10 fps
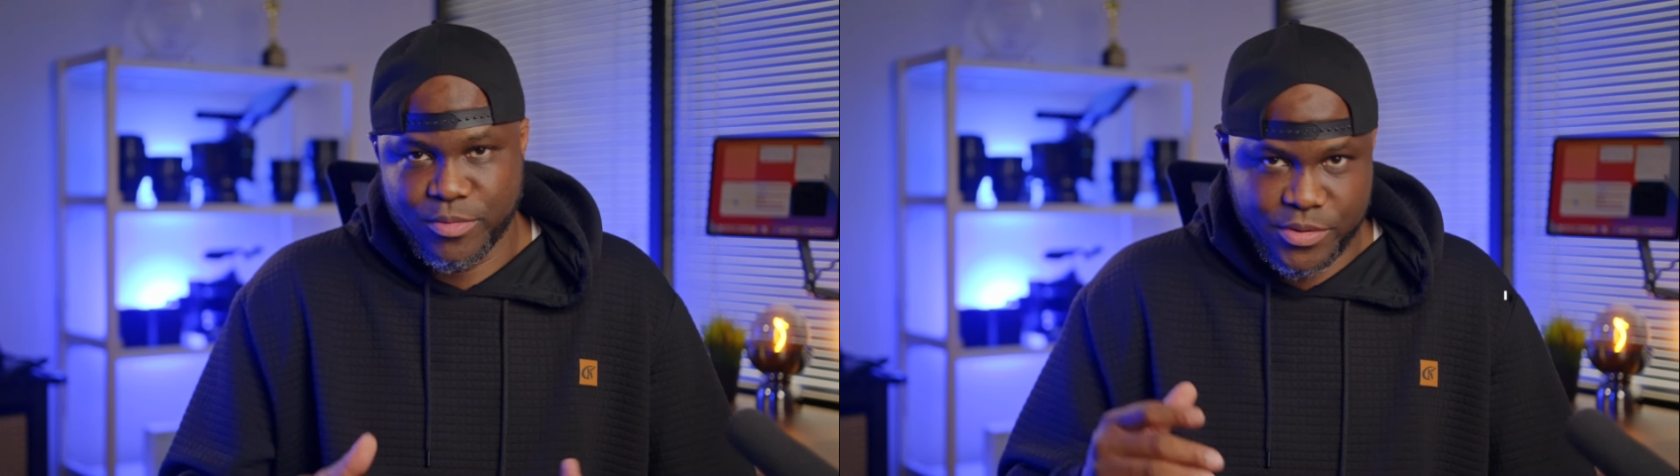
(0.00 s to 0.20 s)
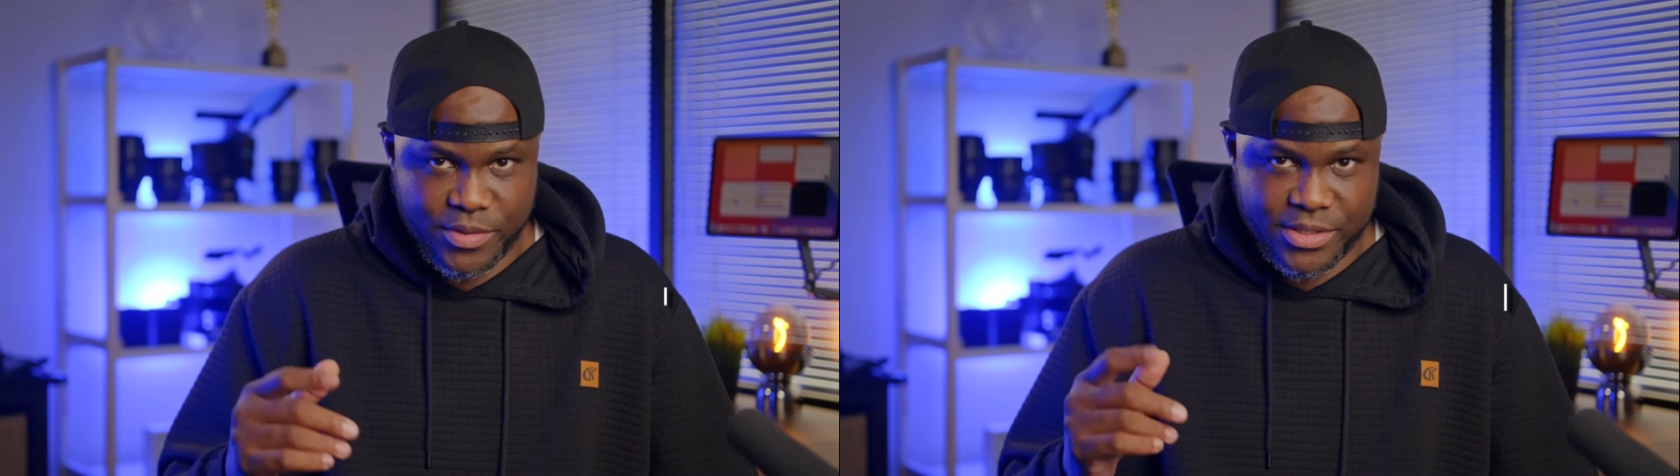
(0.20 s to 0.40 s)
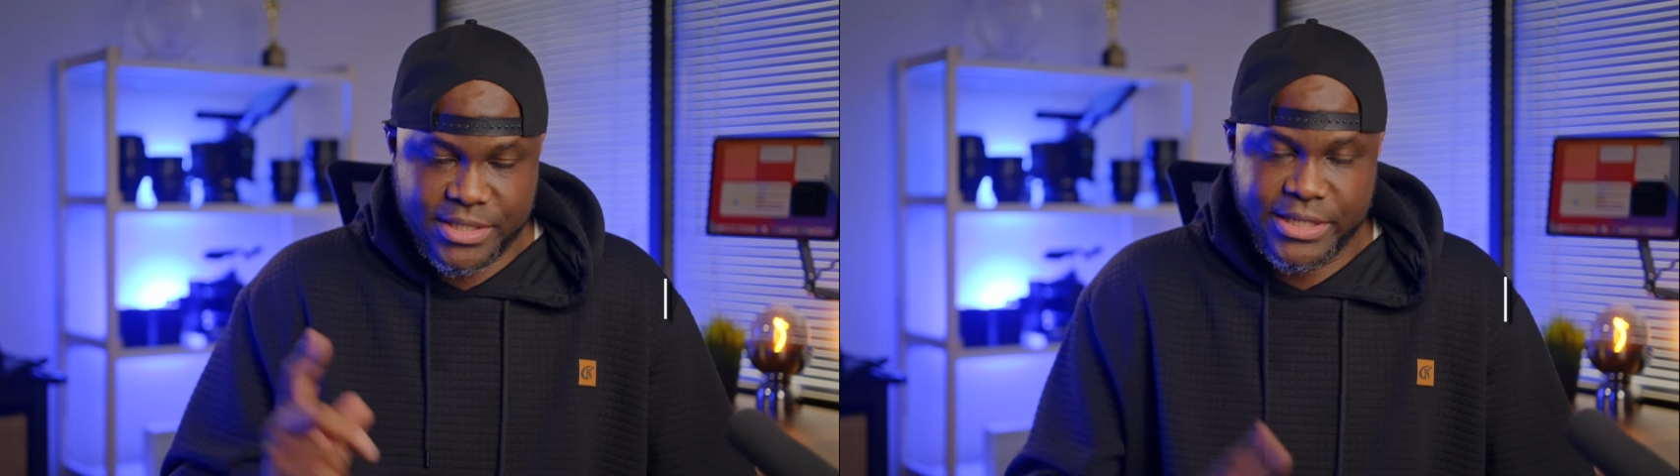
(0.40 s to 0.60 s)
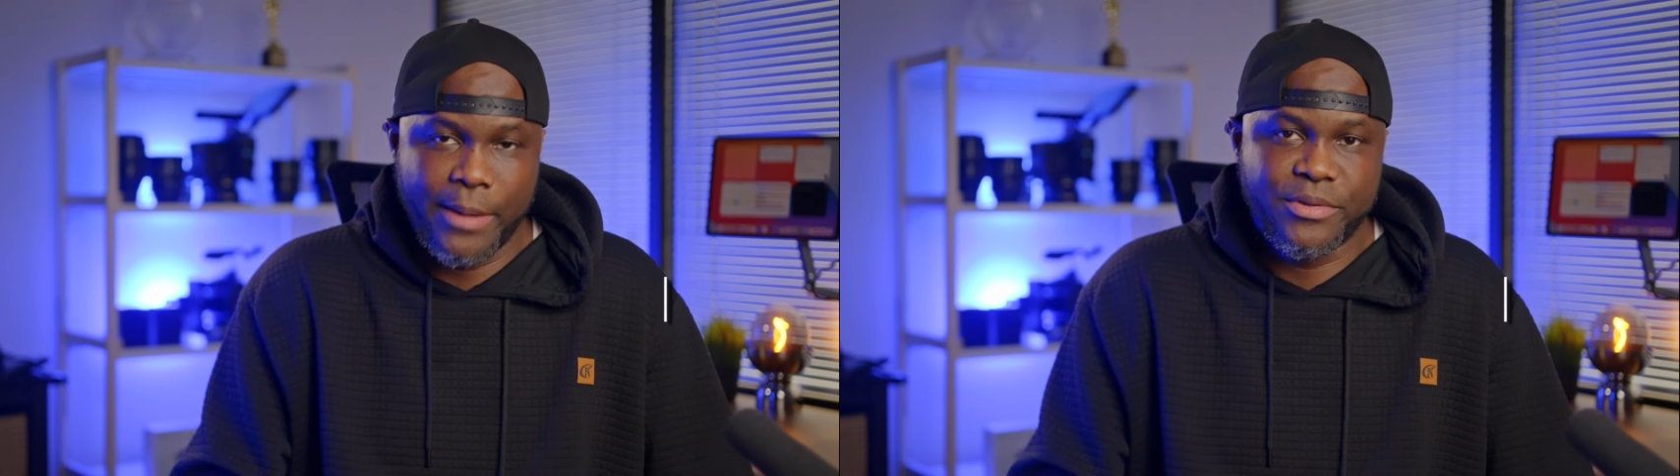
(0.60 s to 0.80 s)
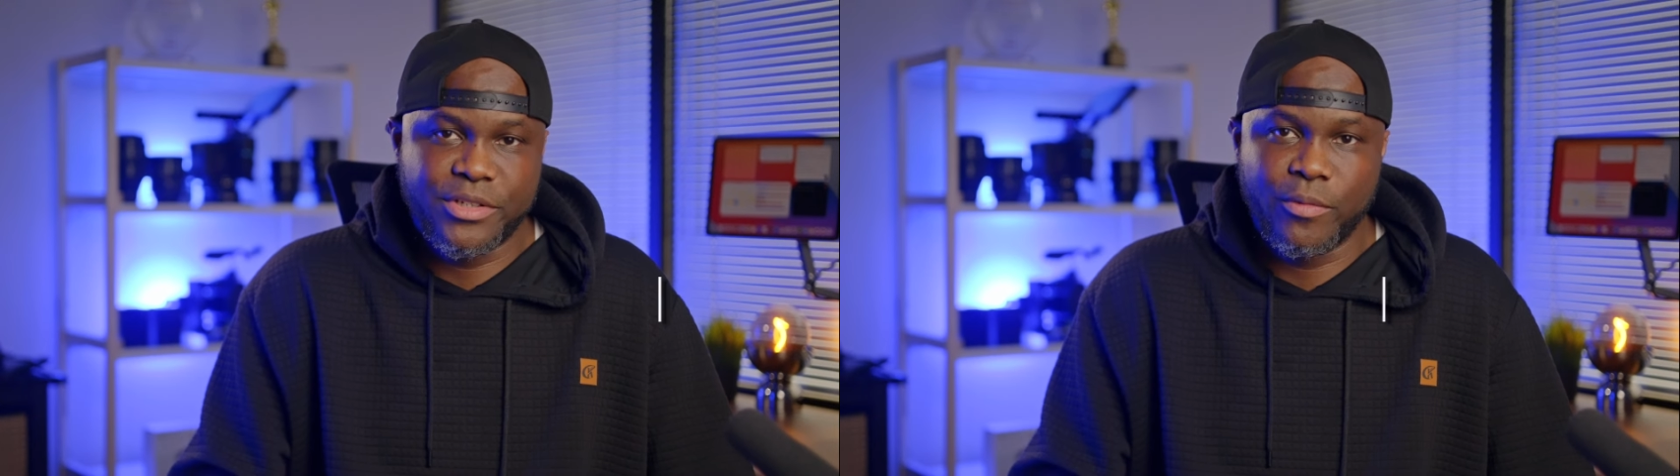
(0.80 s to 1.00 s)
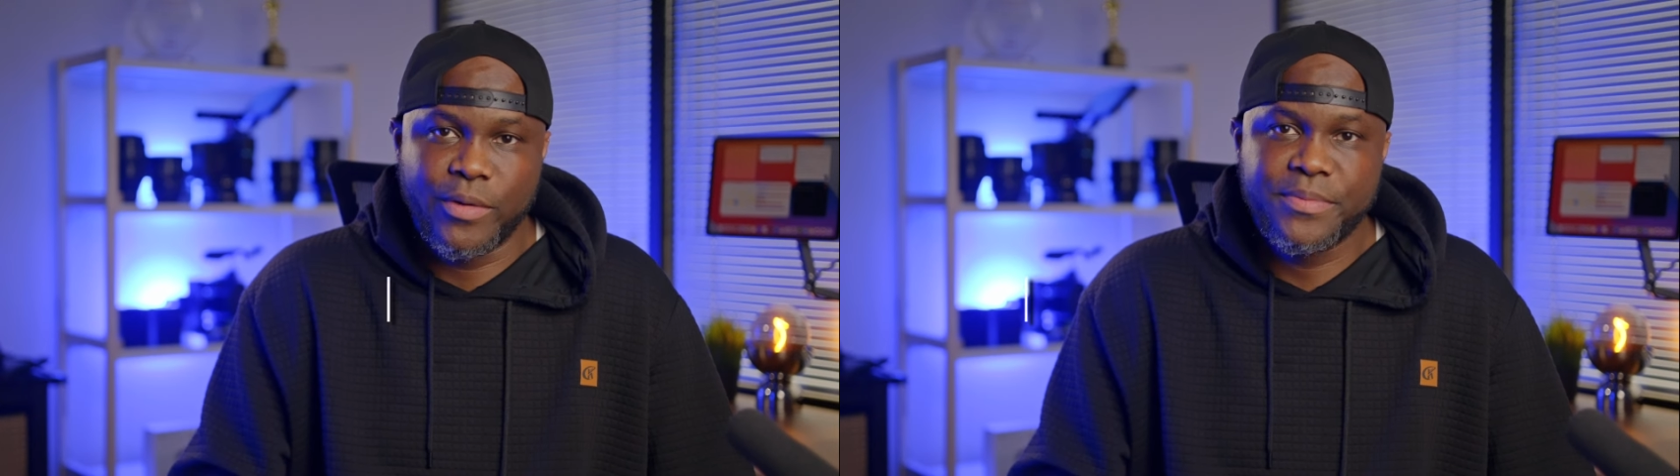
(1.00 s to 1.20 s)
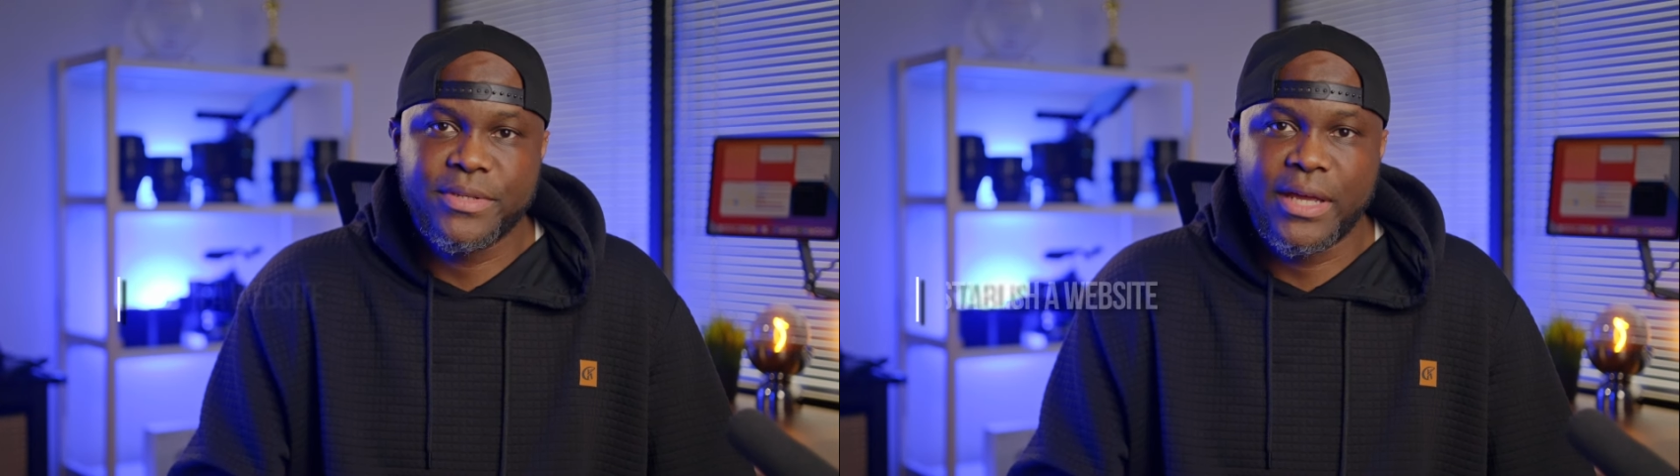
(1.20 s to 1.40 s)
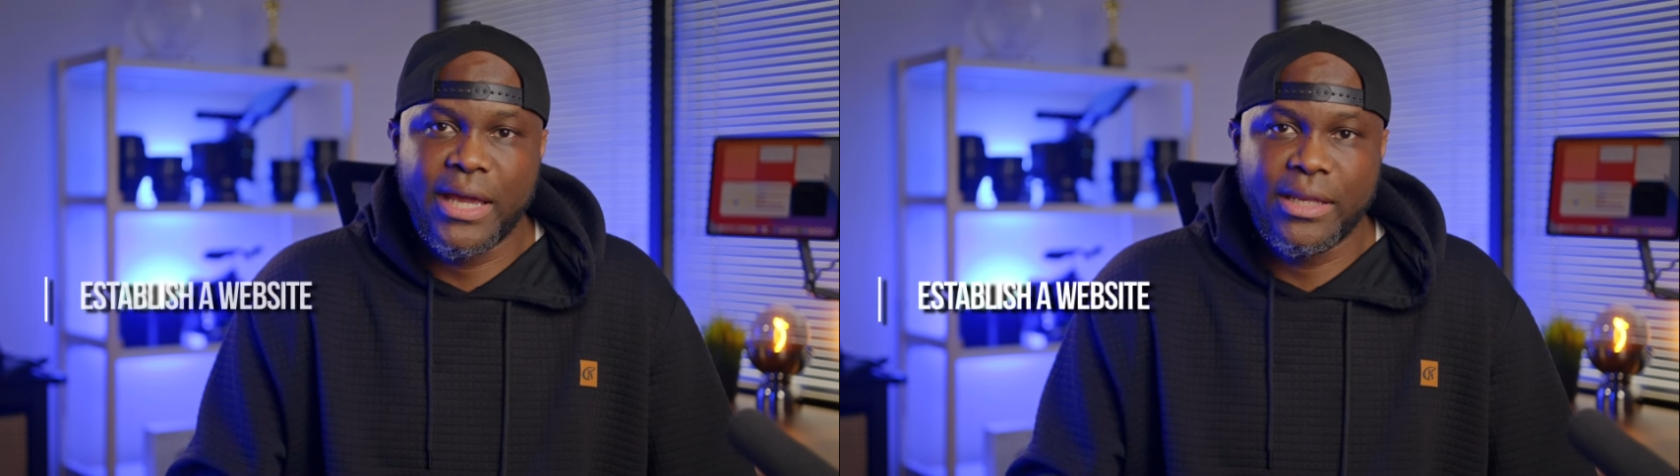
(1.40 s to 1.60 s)
which was establishing a
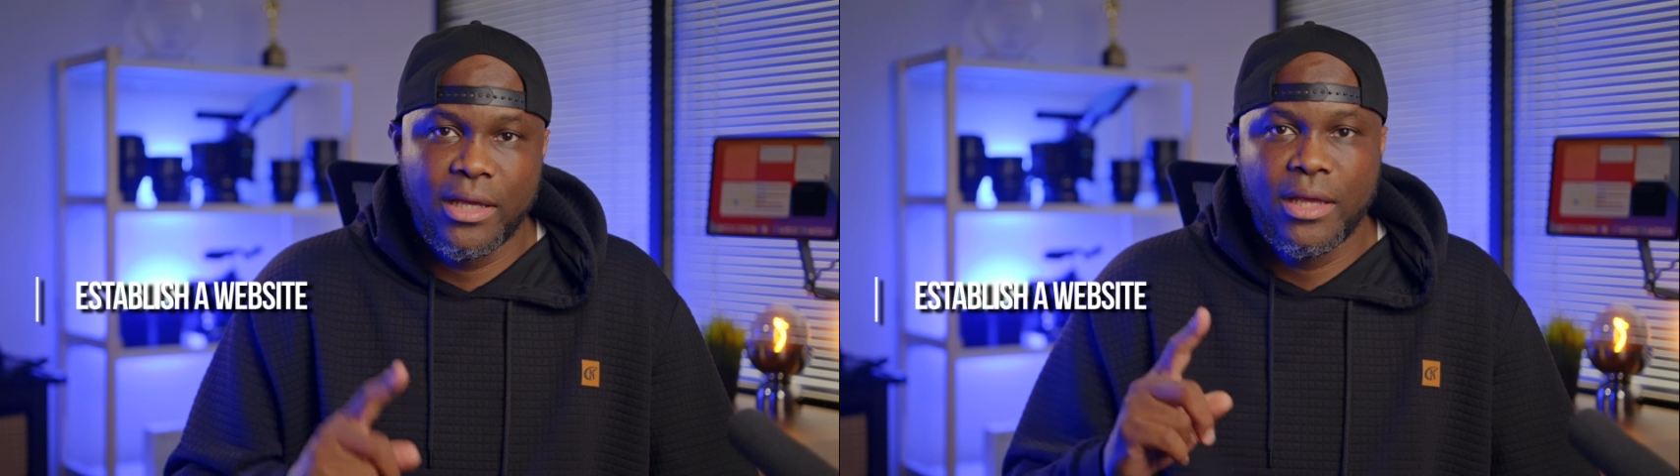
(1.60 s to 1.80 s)
website,